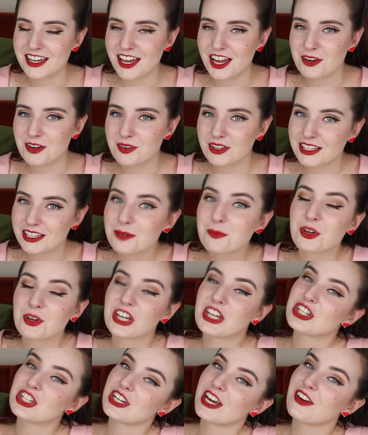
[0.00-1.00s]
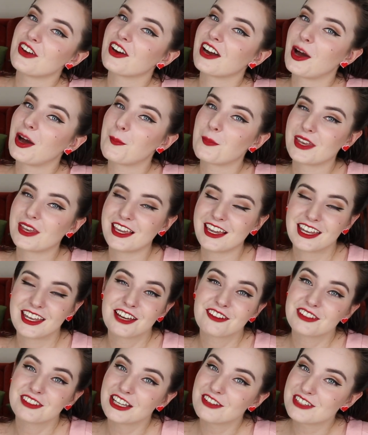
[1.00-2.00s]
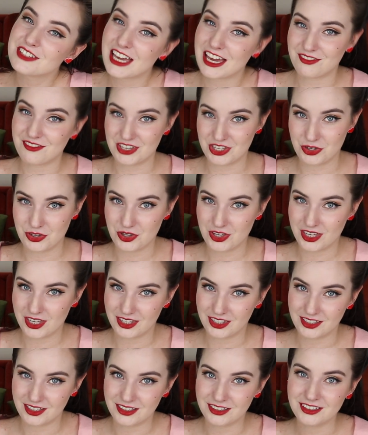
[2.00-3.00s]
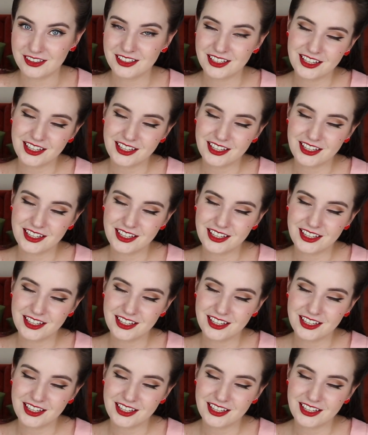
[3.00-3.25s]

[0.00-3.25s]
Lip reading: I really appreciate your company and I've loved having you here.